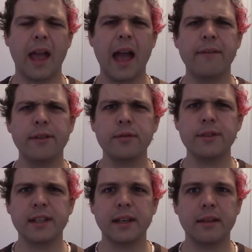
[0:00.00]
Have you
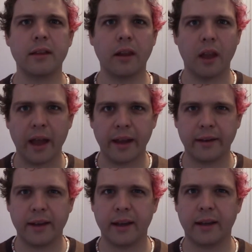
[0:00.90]
seen The
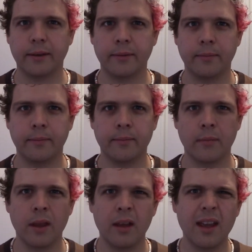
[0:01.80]
Lion King?
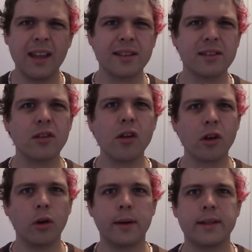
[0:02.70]
It's no
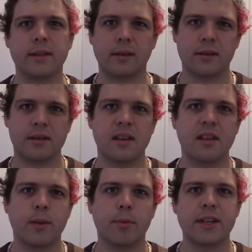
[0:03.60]
coincidence
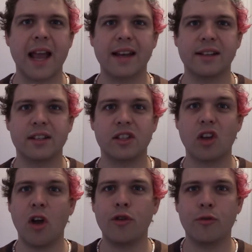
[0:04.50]
that the protagonist's
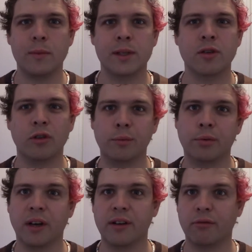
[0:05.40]
home is called
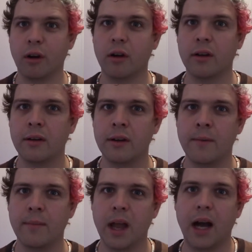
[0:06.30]
Pride Rock.
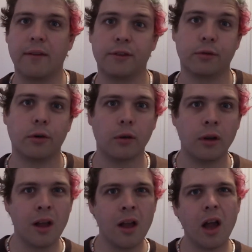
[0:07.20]
After all,
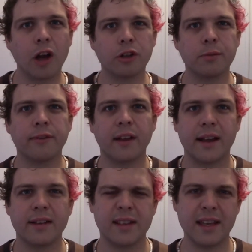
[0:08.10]
a group of
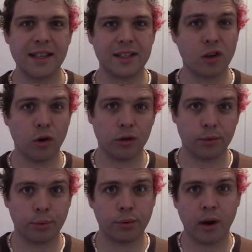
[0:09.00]
lions is called a
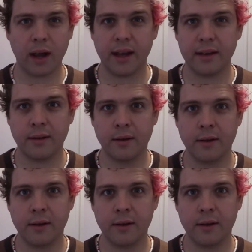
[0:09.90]
pride.